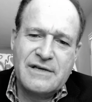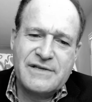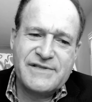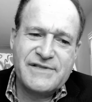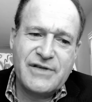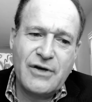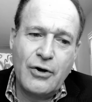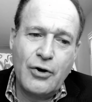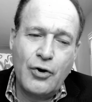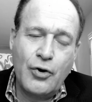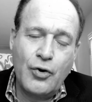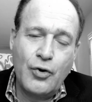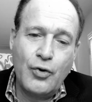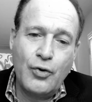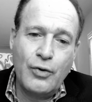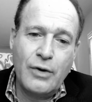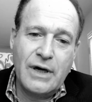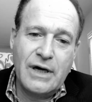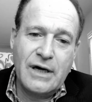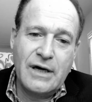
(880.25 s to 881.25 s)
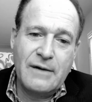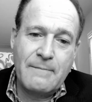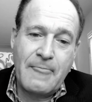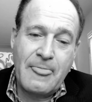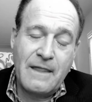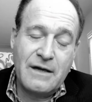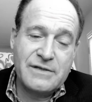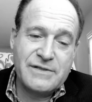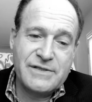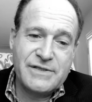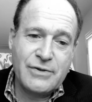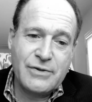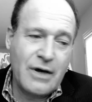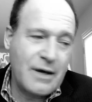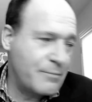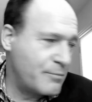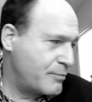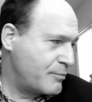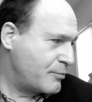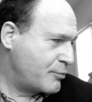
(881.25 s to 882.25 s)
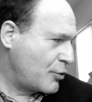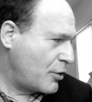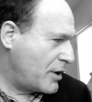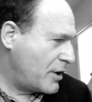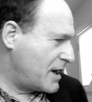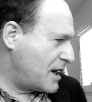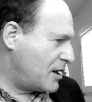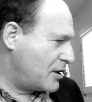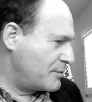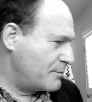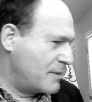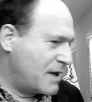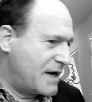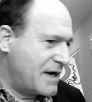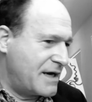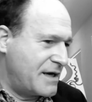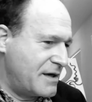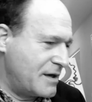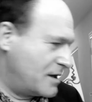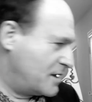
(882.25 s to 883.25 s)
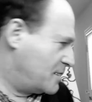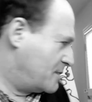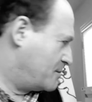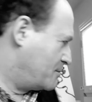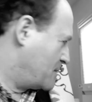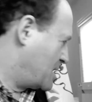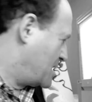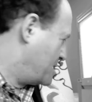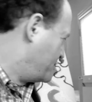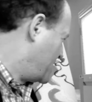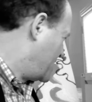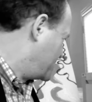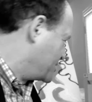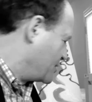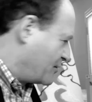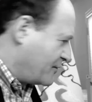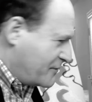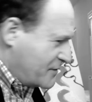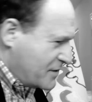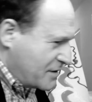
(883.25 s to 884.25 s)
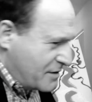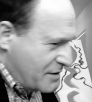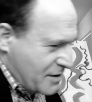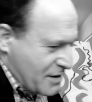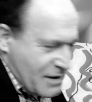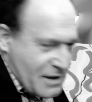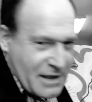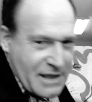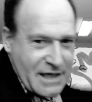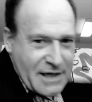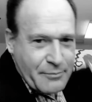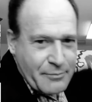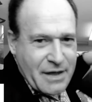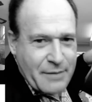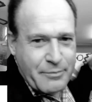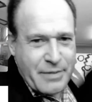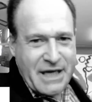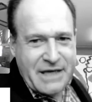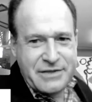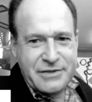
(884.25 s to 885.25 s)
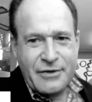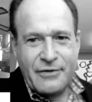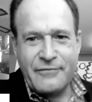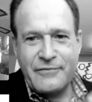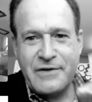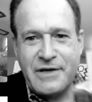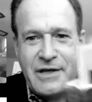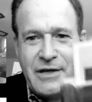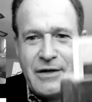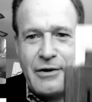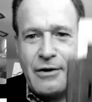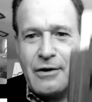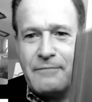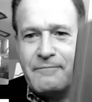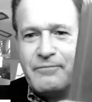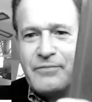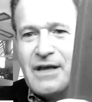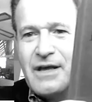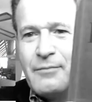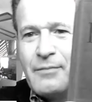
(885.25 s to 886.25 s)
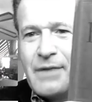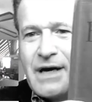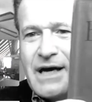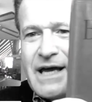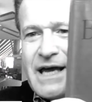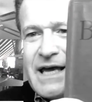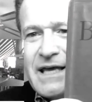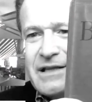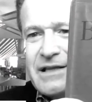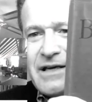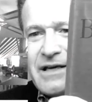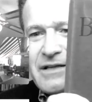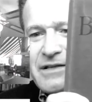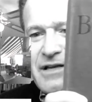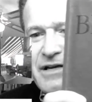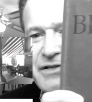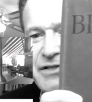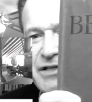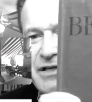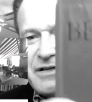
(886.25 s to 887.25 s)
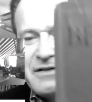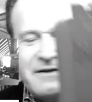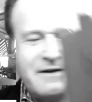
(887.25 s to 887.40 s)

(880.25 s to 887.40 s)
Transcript: So I brought out my Beethoven. I have my Beethoven here, my Henley edition.